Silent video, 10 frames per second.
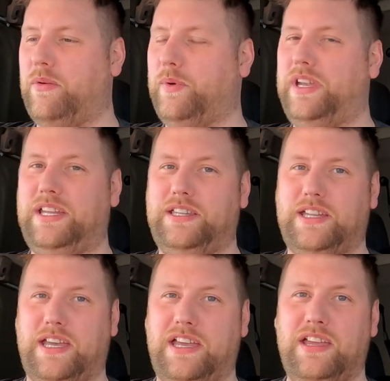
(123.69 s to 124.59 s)
I went in
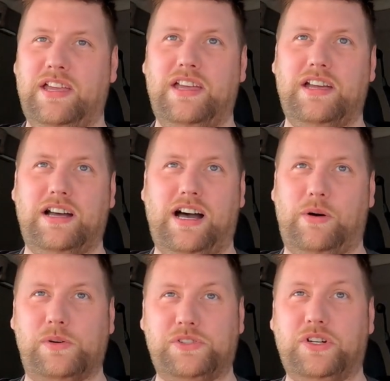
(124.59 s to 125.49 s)
there, I
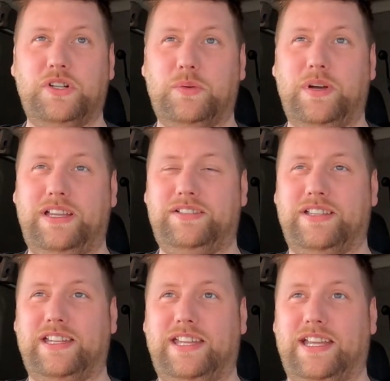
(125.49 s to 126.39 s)
was always
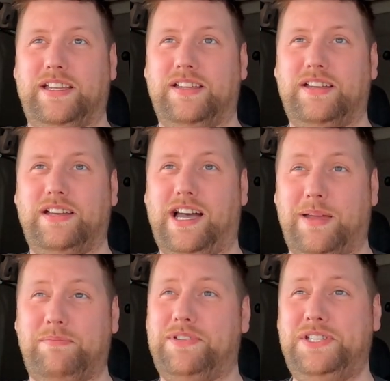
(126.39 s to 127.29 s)
thinking,
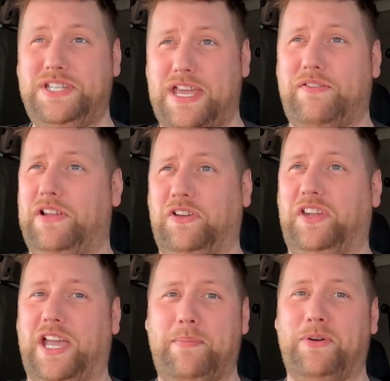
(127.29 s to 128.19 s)
I'm definitely
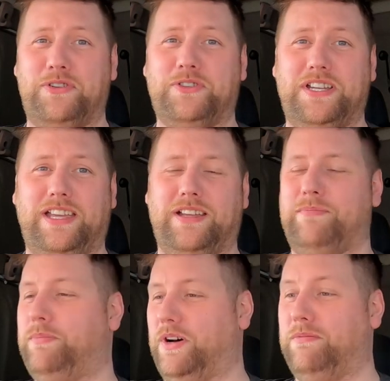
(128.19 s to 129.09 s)
going to get a puncture in here,
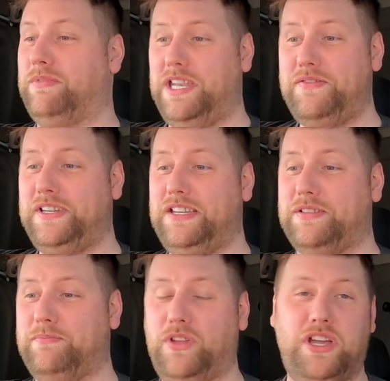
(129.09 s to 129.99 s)
but never
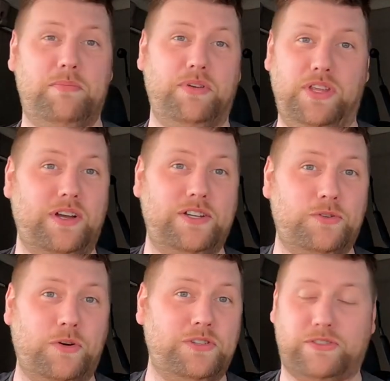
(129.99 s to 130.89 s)
did. But you guys
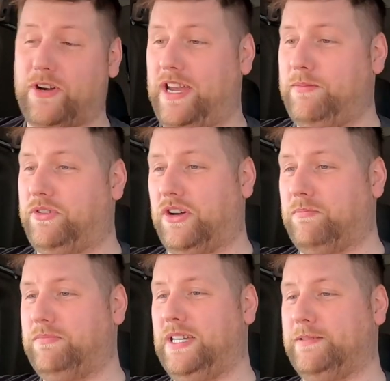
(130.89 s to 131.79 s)
were always great,
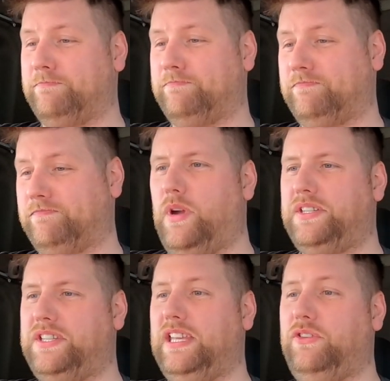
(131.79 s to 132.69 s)
so yeah.
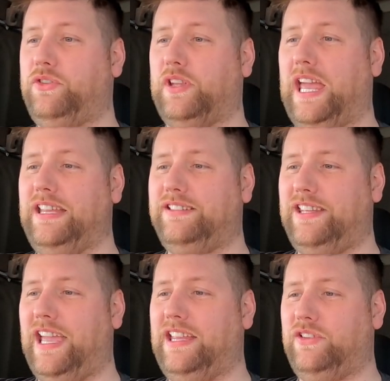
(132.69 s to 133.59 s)
Red Diesel
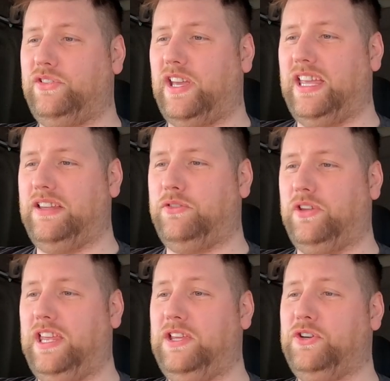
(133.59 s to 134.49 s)
88
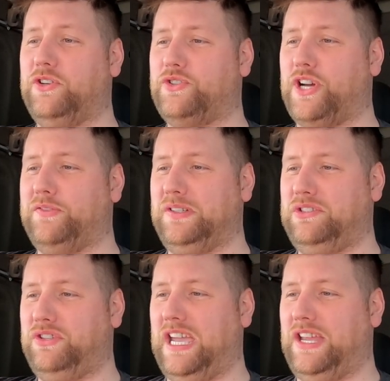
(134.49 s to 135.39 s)
says, eco driving
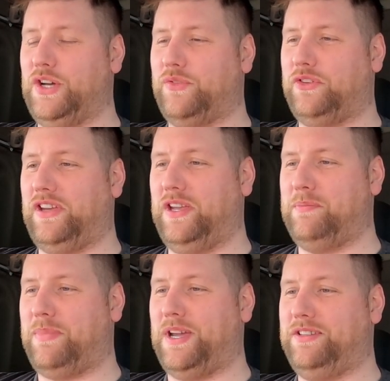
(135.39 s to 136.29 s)
is getting
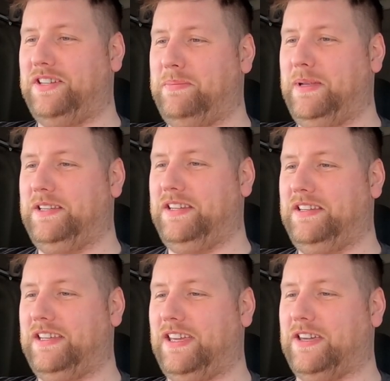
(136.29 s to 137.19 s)
overtaken by a
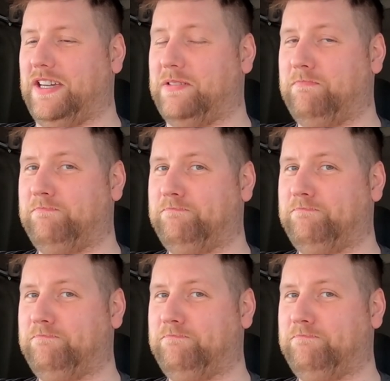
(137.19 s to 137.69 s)
DPD Decker.